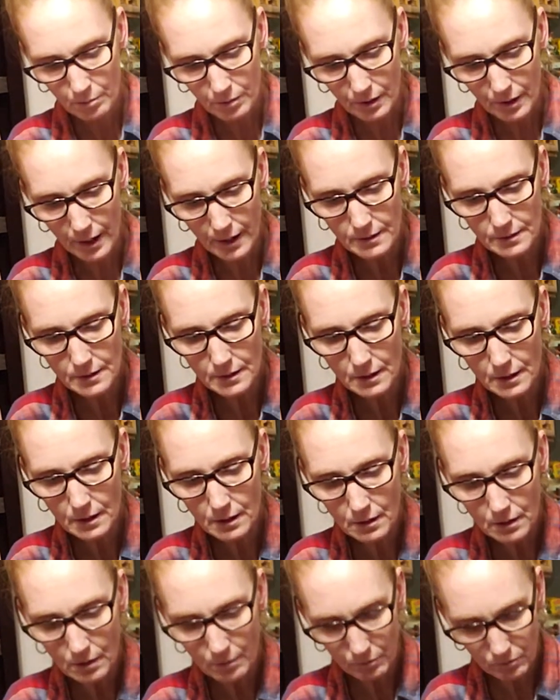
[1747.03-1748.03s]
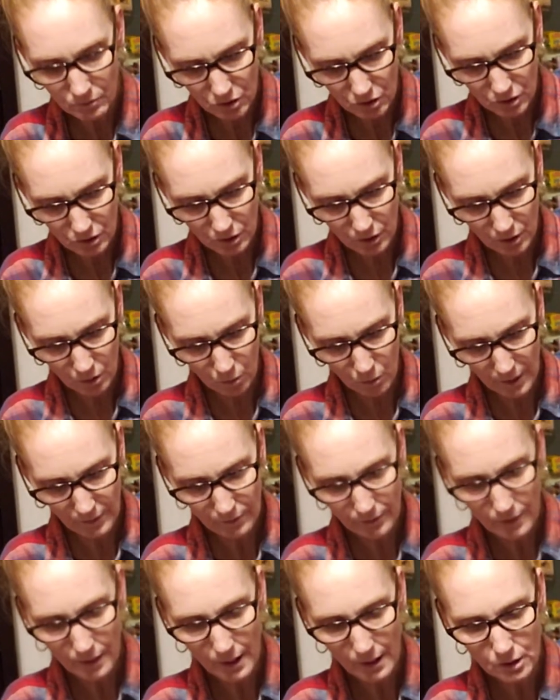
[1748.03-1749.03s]
Plant it. I'm just going to wet
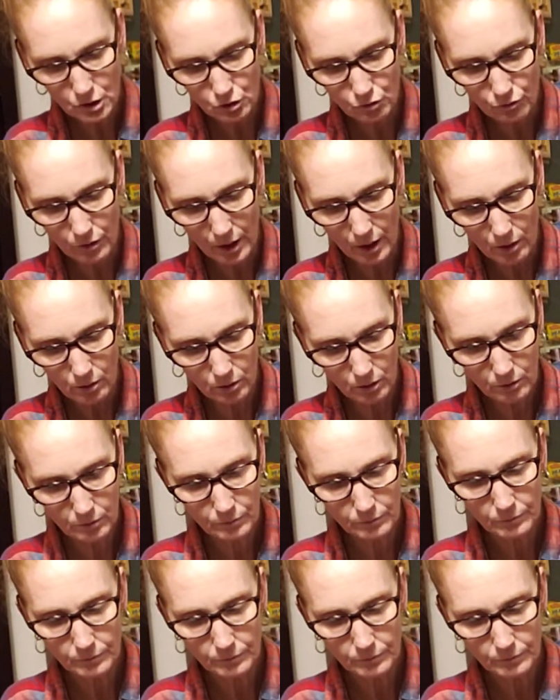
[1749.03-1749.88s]
the next row.